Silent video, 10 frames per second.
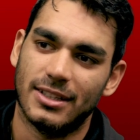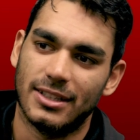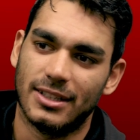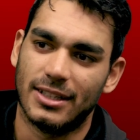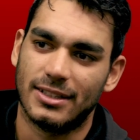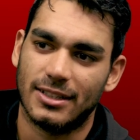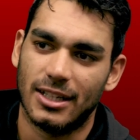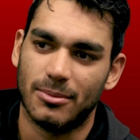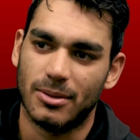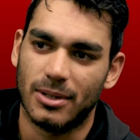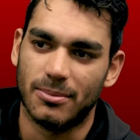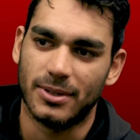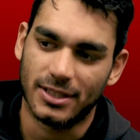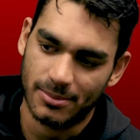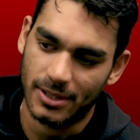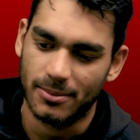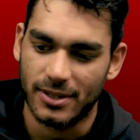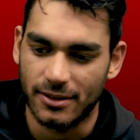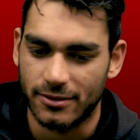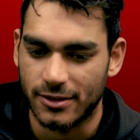Yeah, it's gotta be my biggest pet
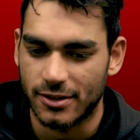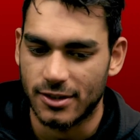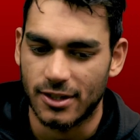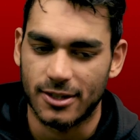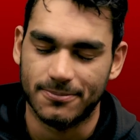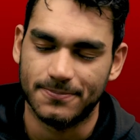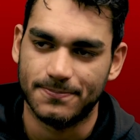peeve for sure.